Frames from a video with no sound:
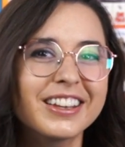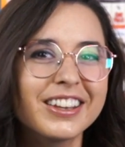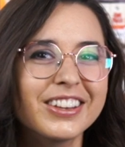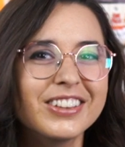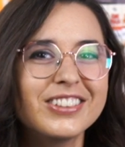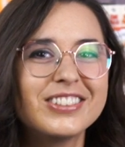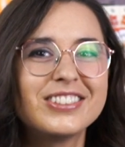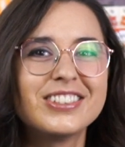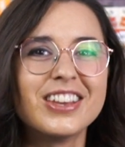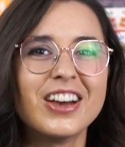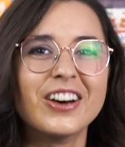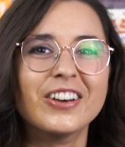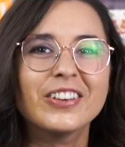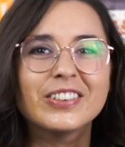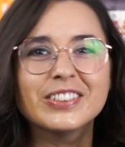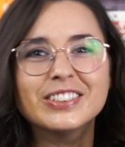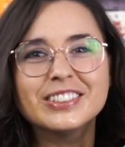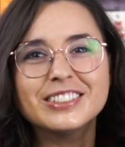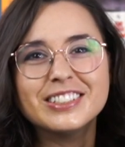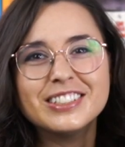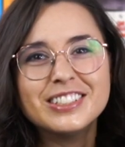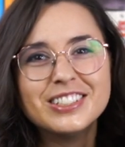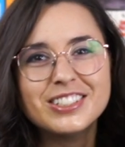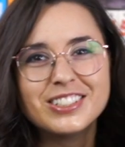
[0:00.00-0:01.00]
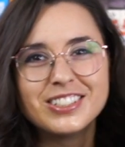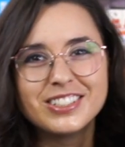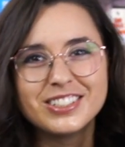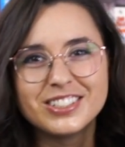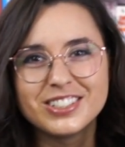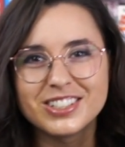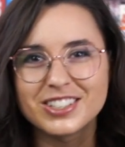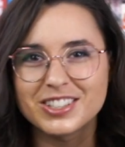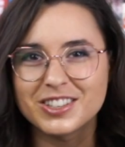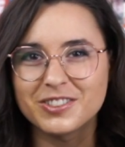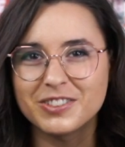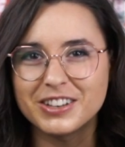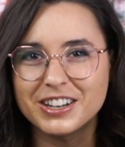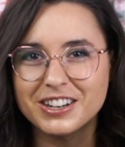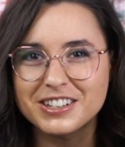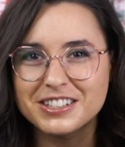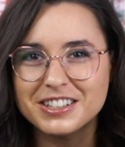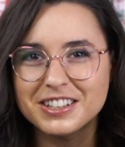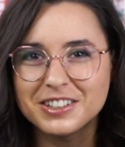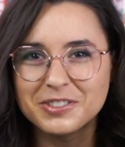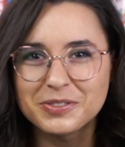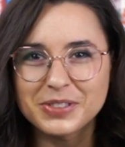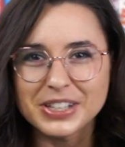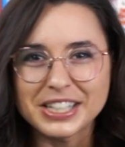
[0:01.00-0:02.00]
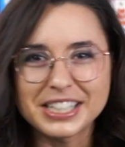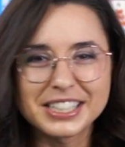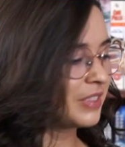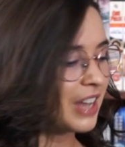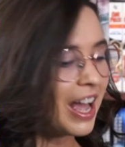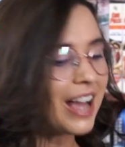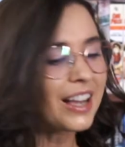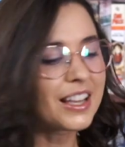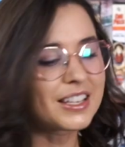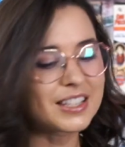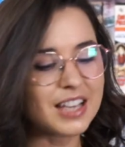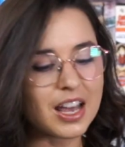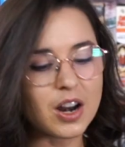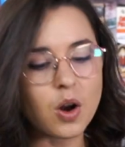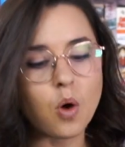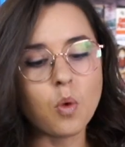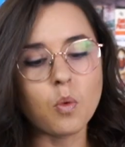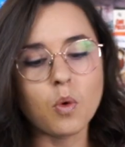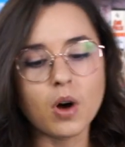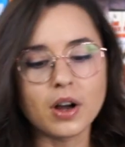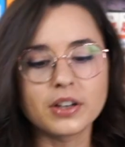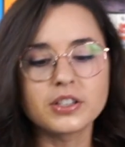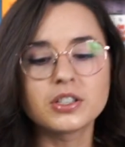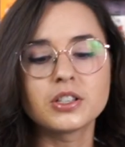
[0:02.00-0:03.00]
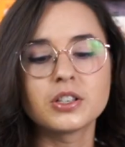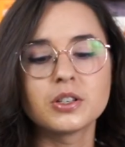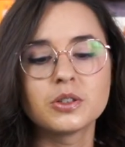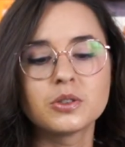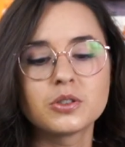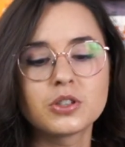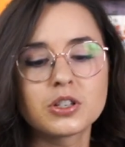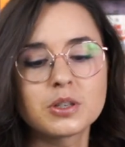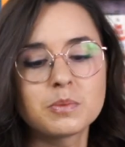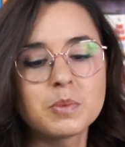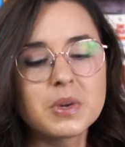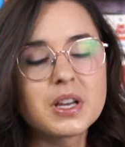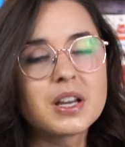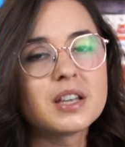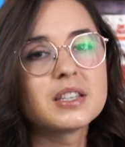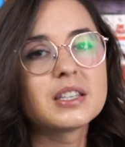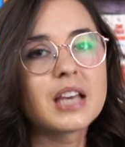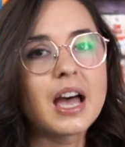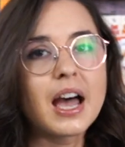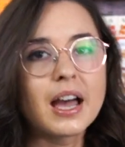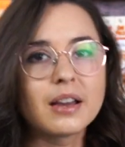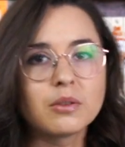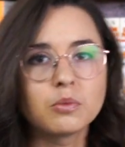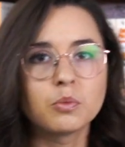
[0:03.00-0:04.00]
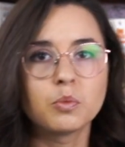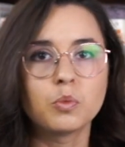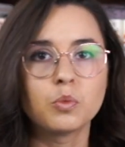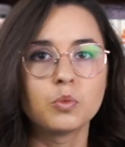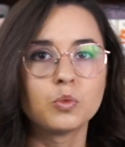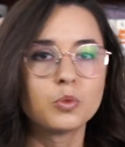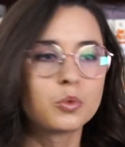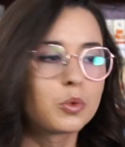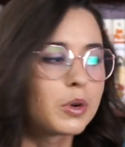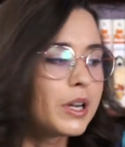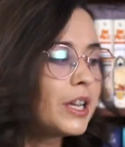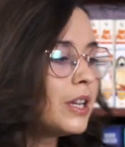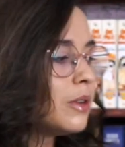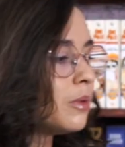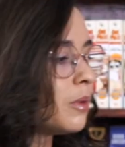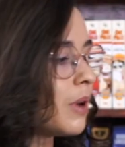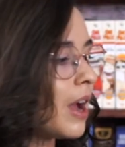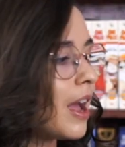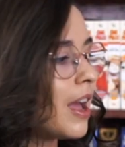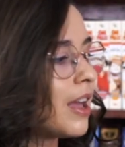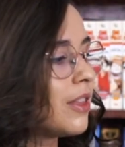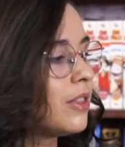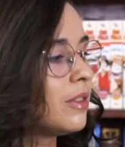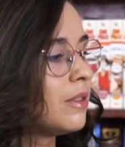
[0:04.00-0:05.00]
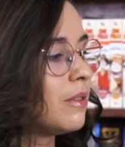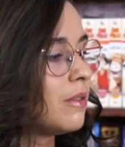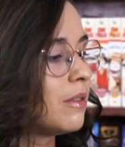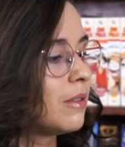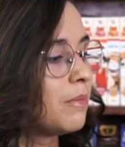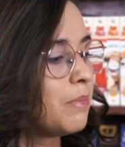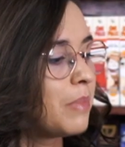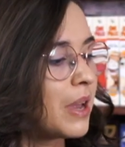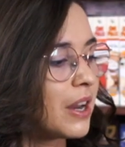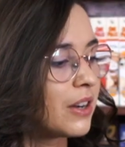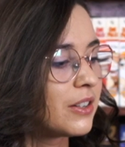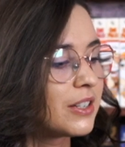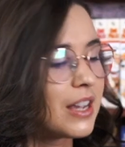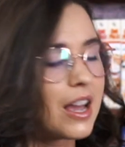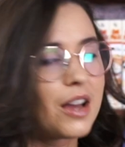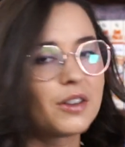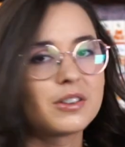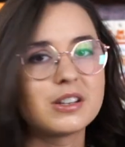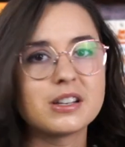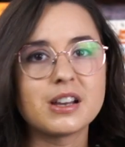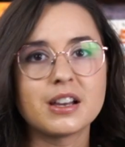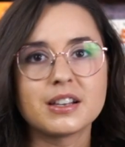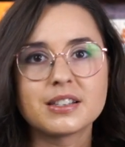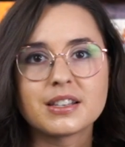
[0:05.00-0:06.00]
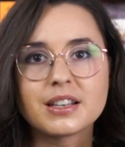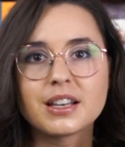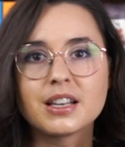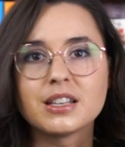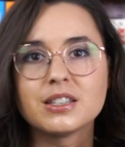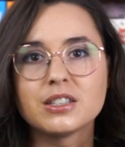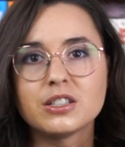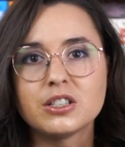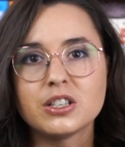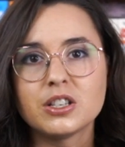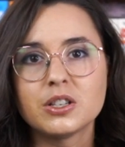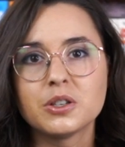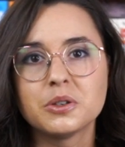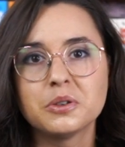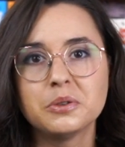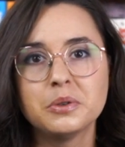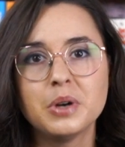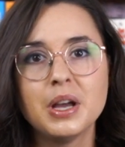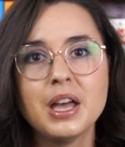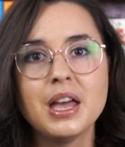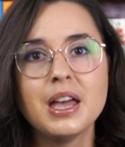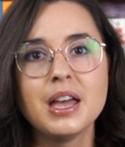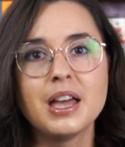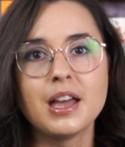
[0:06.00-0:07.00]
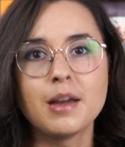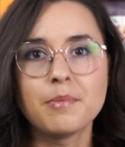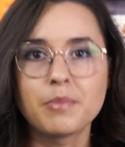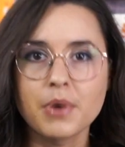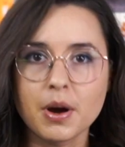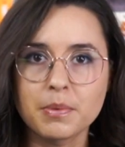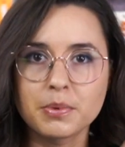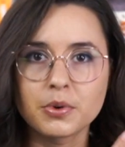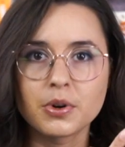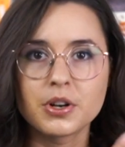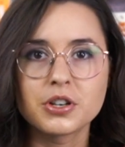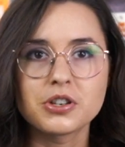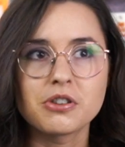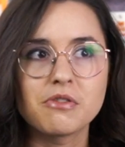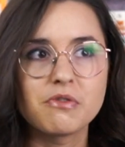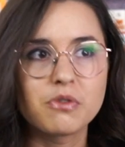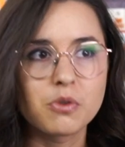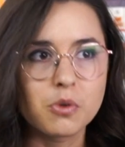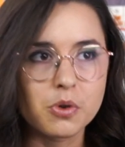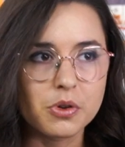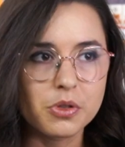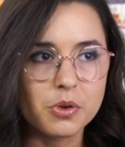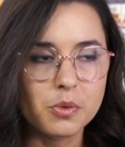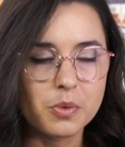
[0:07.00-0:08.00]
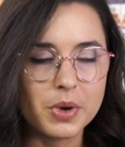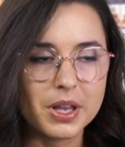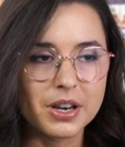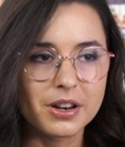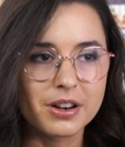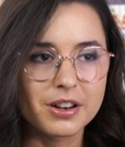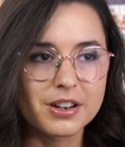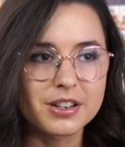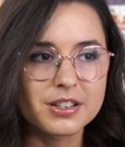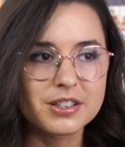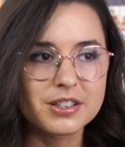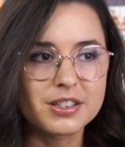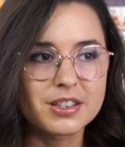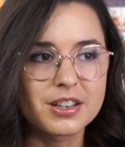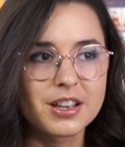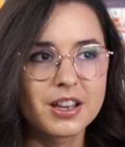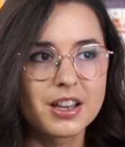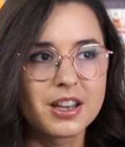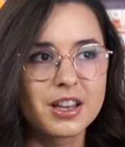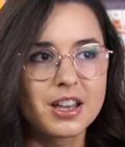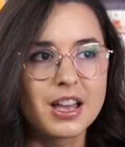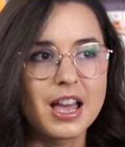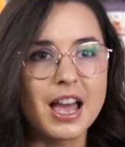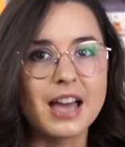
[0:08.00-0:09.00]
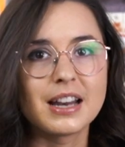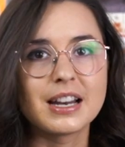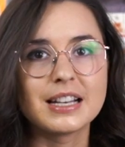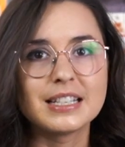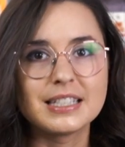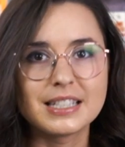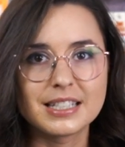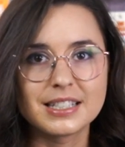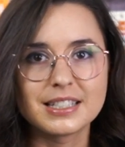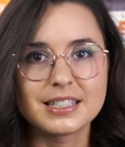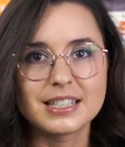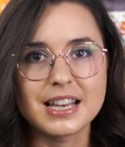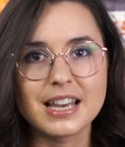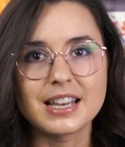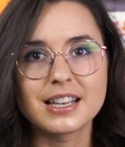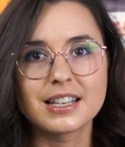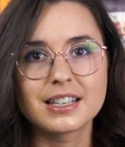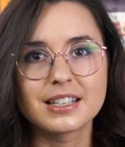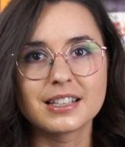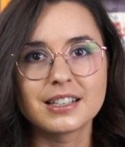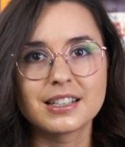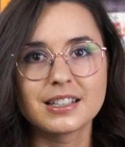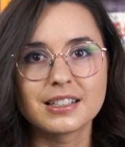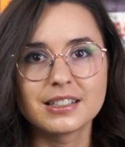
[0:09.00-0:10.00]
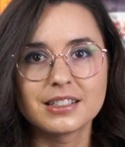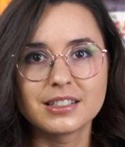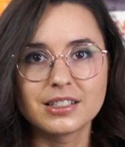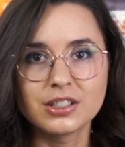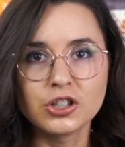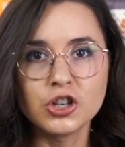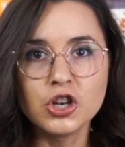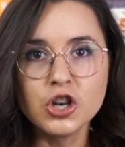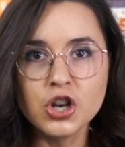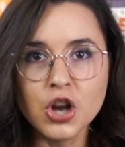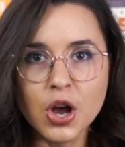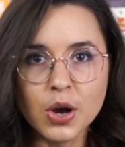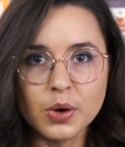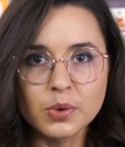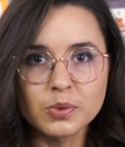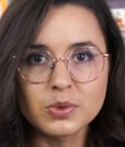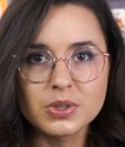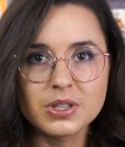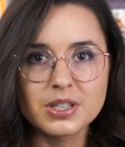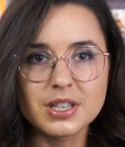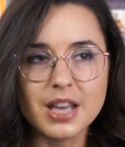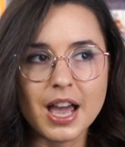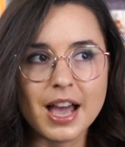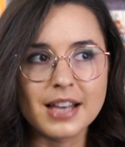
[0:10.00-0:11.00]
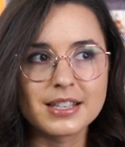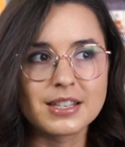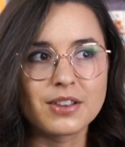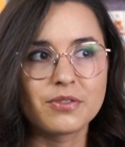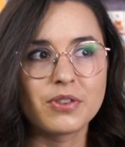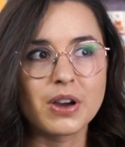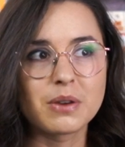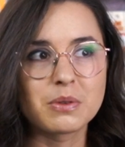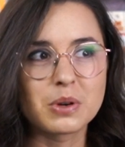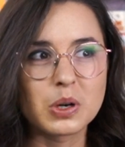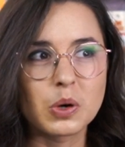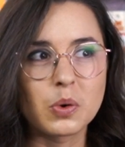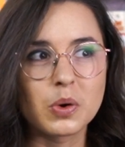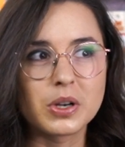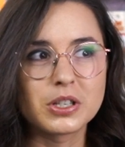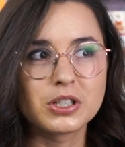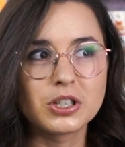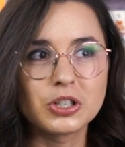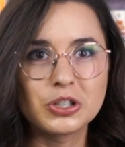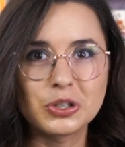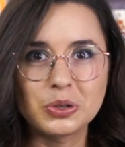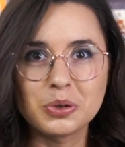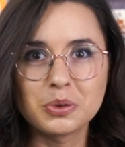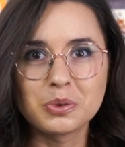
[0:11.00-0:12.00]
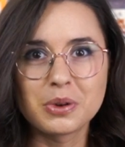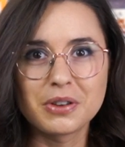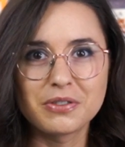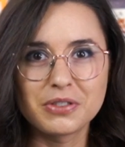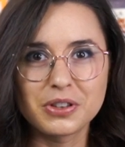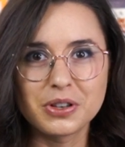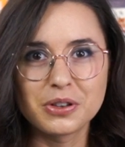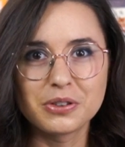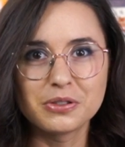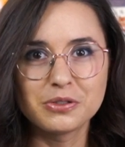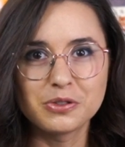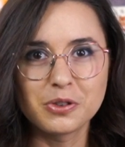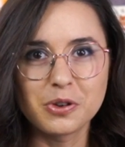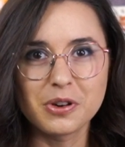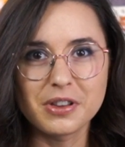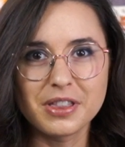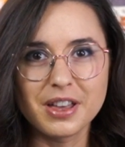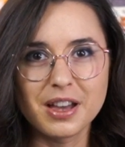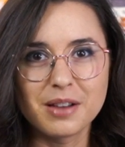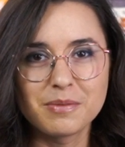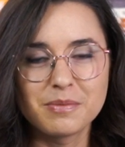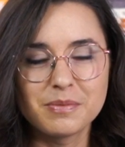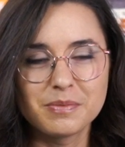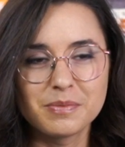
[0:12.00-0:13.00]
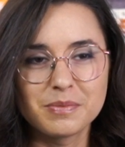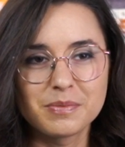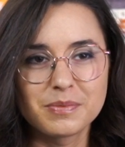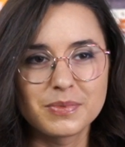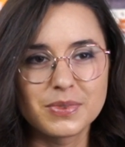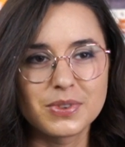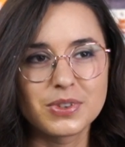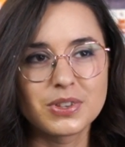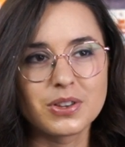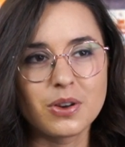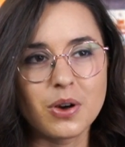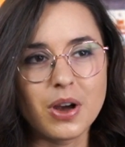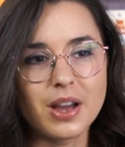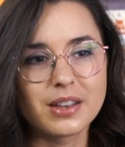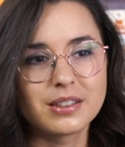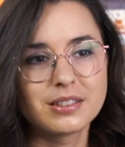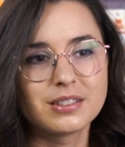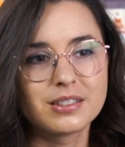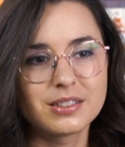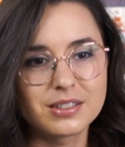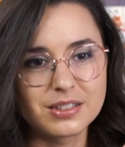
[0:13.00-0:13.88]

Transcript: So just The Winners it'll be. Not because I don't want to, just because I reread Beartown and Us Against You in preparation for The Winners, and I didn't take notes as if I were going to do a review for them. So I,